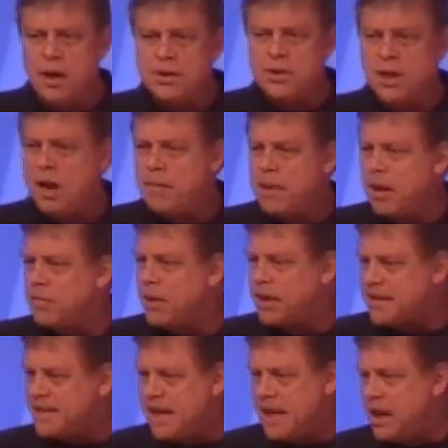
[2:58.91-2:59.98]
much, not
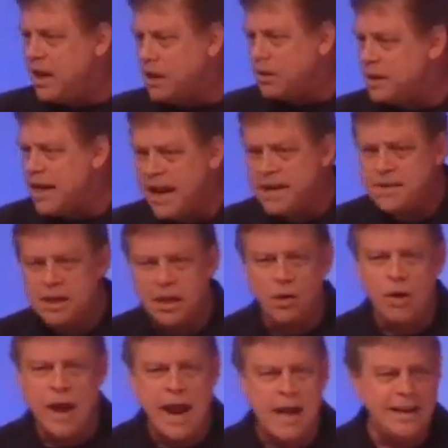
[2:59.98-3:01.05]
about singing or dancing
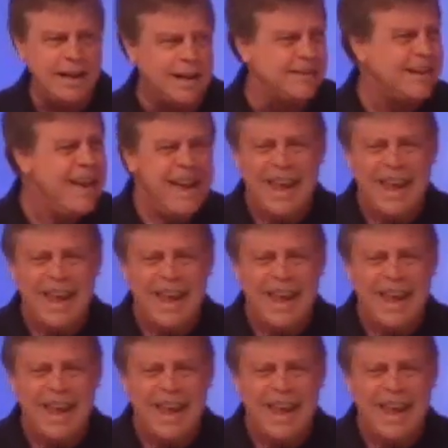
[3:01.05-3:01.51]
or acting.